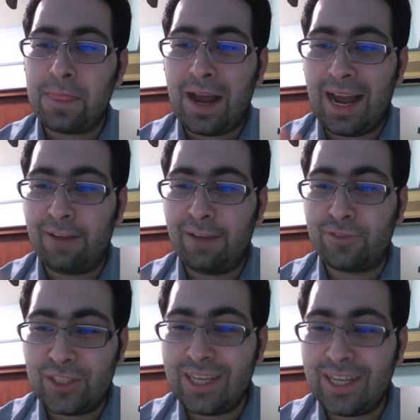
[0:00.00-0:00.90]

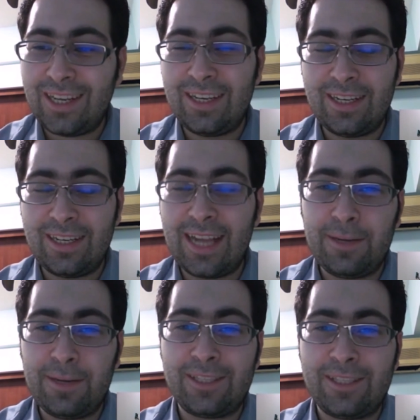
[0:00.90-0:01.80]
in the
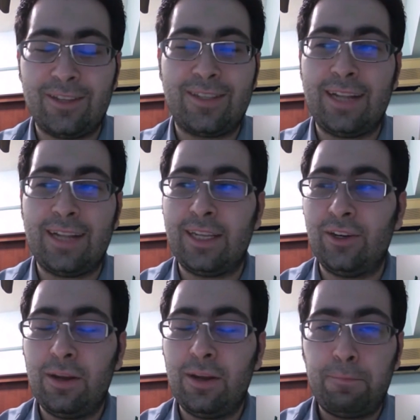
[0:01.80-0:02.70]
databases that
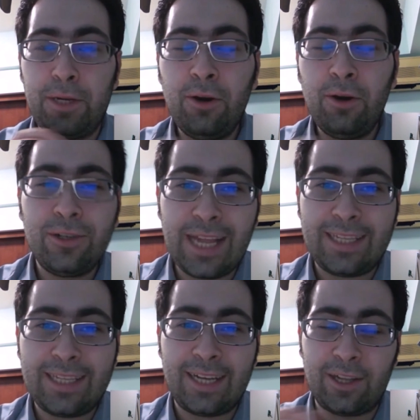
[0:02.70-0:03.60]
the pure
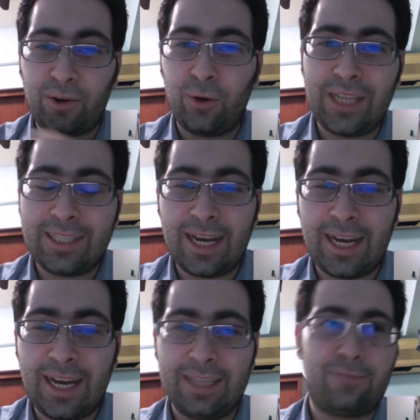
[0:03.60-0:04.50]
data, the raw
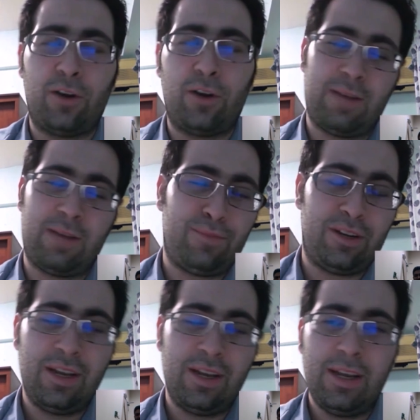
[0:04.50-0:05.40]
data is, for
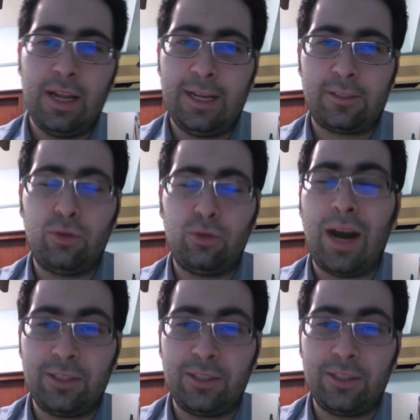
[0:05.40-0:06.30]
example, is
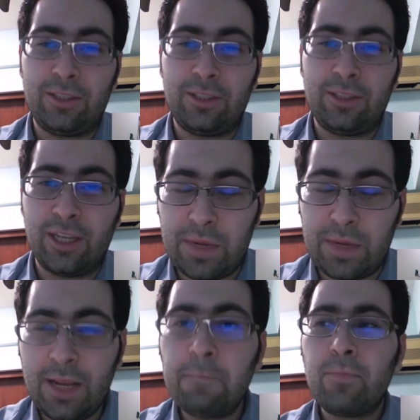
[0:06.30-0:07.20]
200
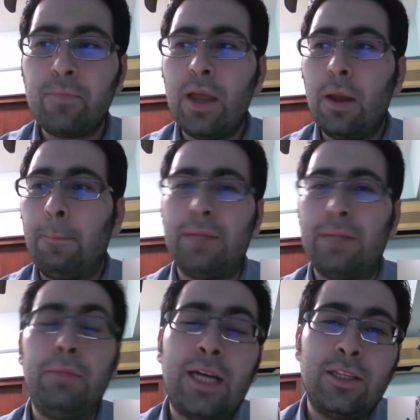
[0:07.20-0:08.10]
GB,
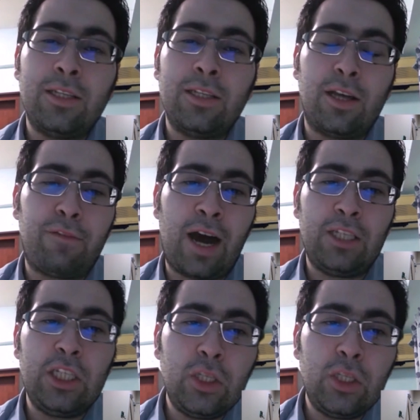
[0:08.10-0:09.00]
but because of
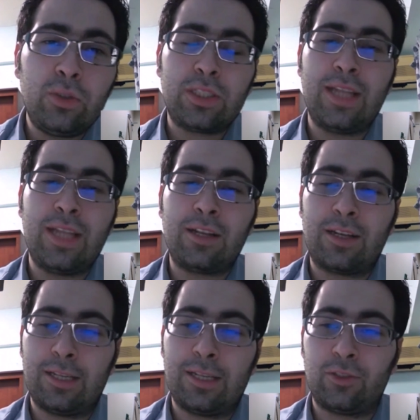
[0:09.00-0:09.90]
unused
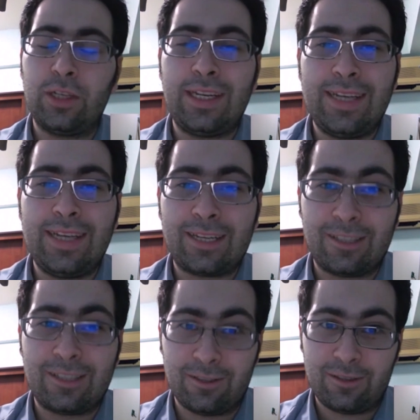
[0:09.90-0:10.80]
non-clustered
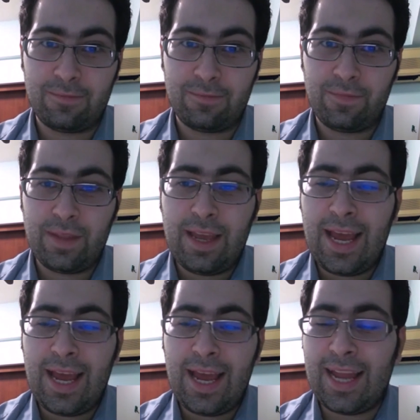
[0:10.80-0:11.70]
indexes
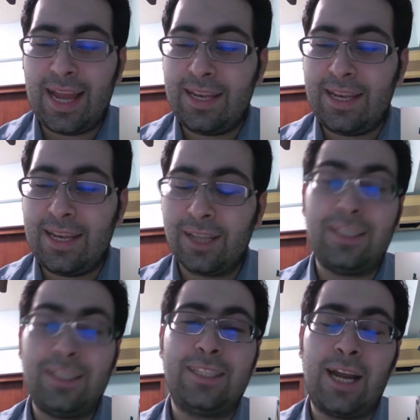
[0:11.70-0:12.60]
and not
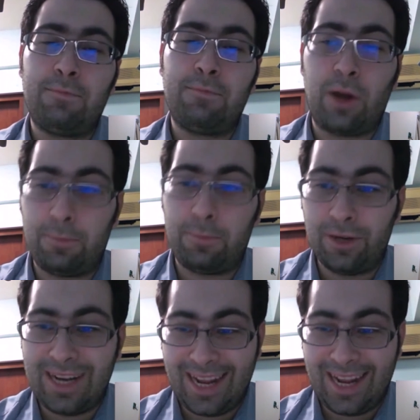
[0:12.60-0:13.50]
designed
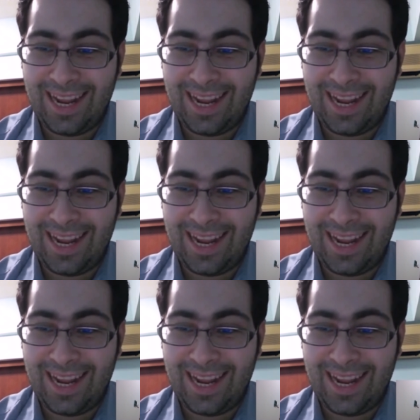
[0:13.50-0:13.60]
properly,